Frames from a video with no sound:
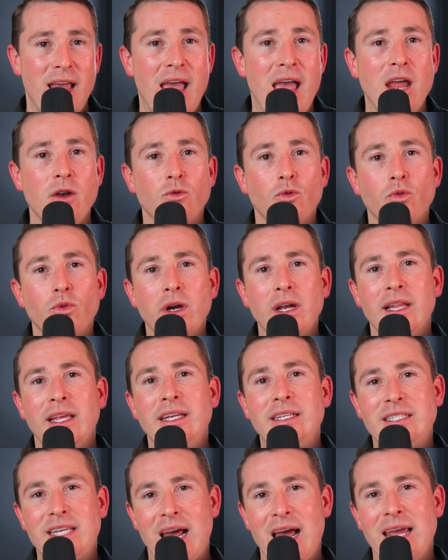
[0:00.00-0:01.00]
and
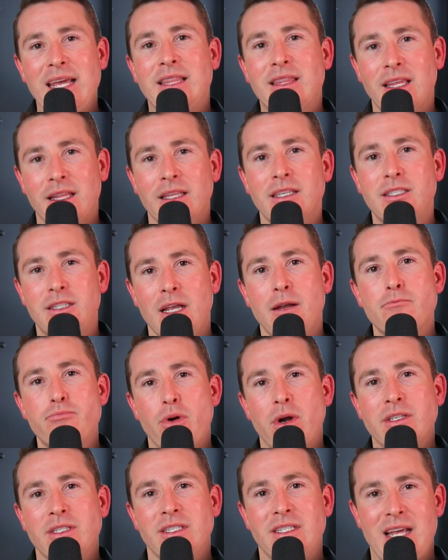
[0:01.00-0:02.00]
really take the listing
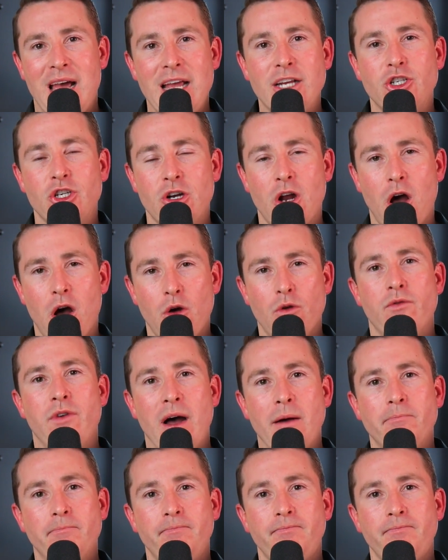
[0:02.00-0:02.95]
presentation over.